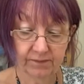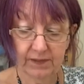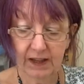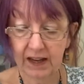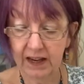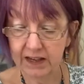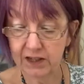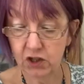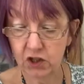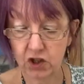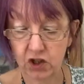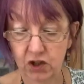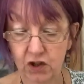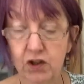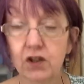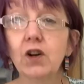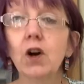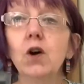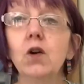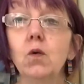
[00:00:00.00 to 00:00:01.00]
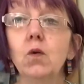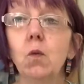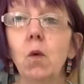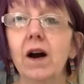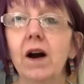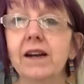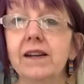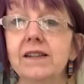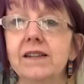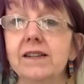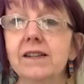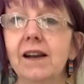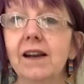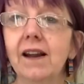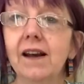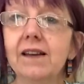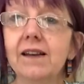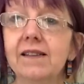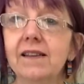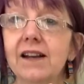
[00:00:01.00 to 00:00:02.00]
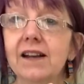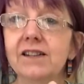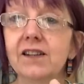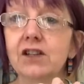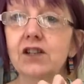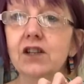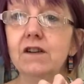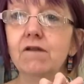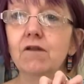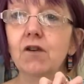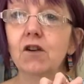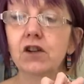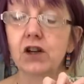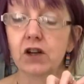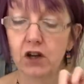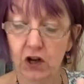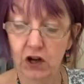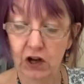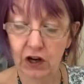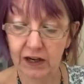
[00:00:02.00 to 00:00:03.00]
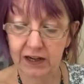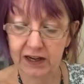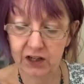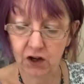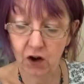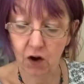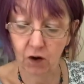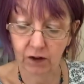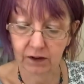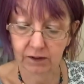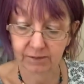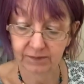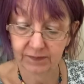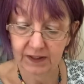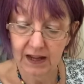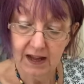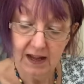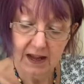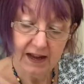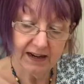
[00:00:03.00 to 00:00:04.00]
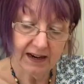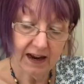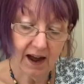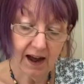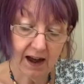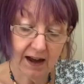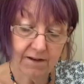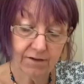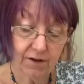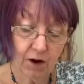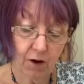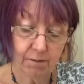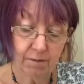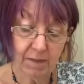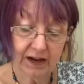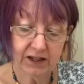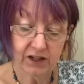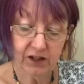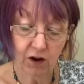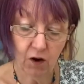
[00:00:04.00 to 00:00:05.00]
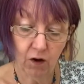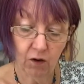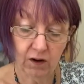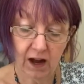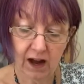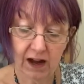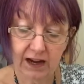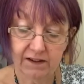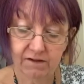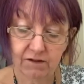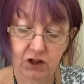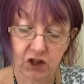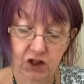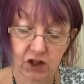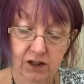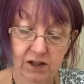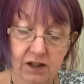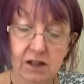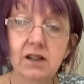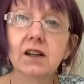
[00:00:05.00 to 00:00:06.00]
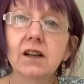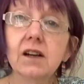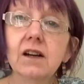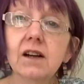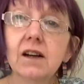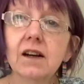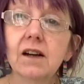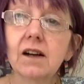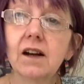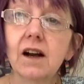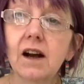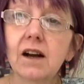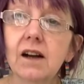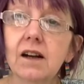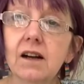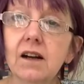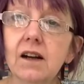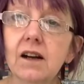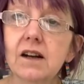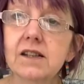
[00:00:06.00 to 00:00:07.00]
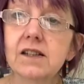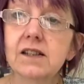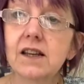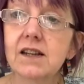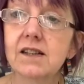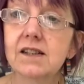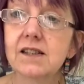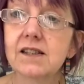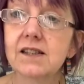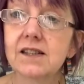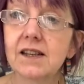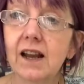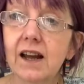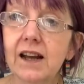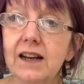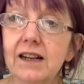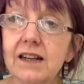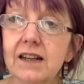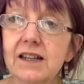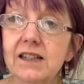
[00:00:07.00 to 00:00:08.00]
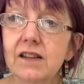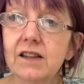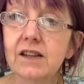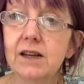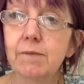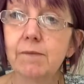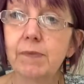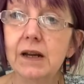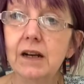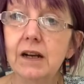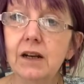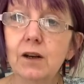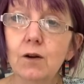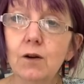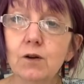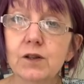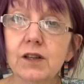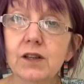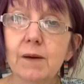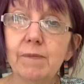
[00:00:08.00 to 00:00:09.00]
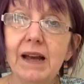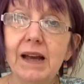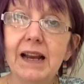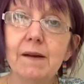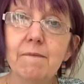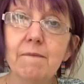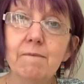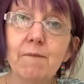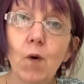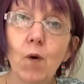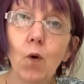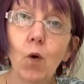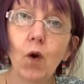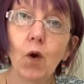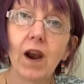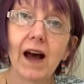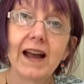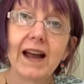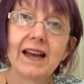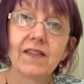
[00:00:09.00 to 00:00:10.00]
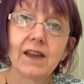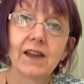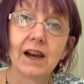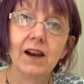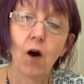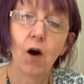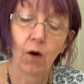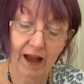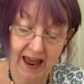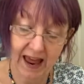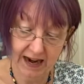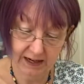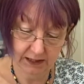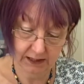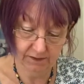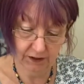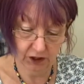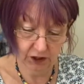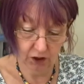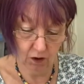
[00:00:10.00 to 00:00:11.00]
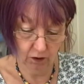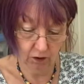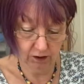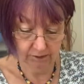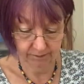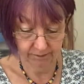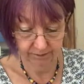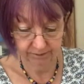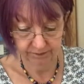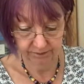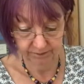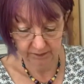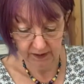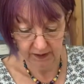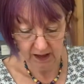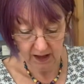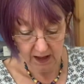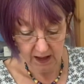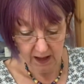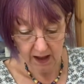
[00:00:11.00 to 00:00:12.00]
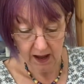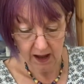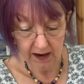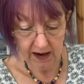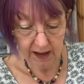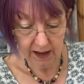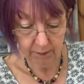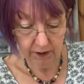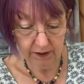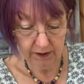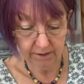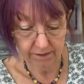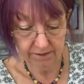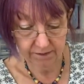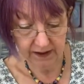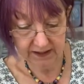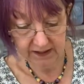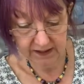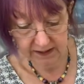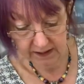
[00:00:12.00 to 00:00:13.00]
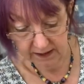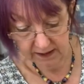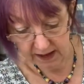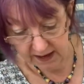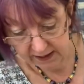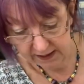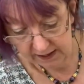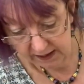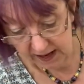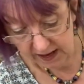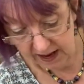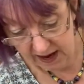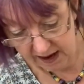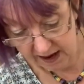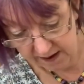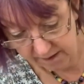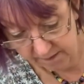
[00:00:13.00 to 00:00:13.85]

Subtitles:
it should unwind like that, and you've got a curly tongue. Now on my tongue, I've just cut it slightly so that it looks a bit more like the long end of a tongue, and I'm going to fasten that in